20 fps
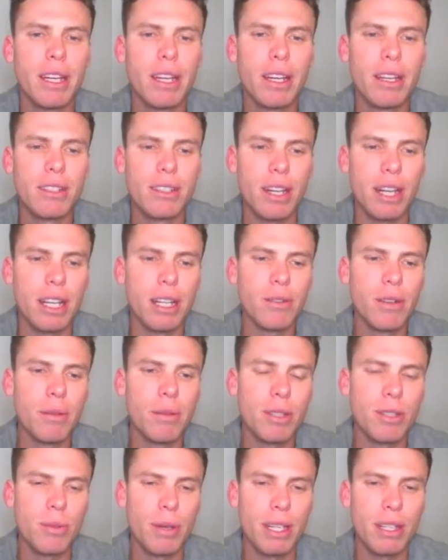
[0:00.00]
So anywhere
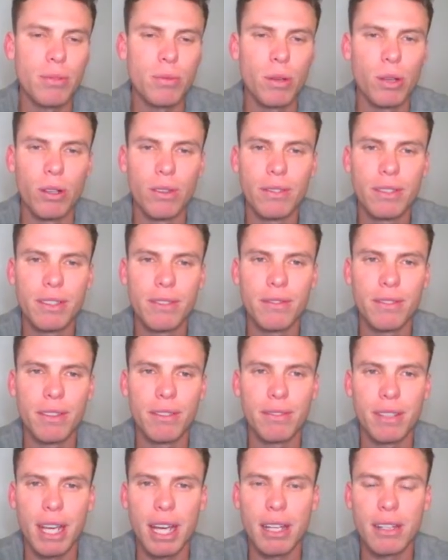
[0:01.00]
between 12 to
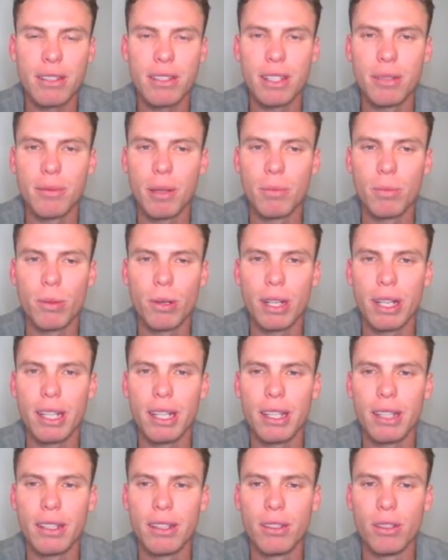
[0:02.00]
15 is going to be
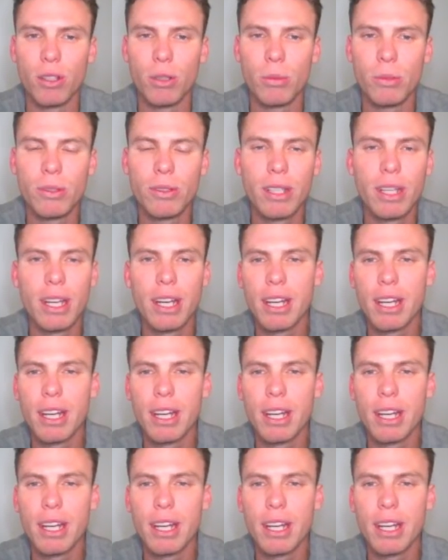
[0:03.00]
pretty normal.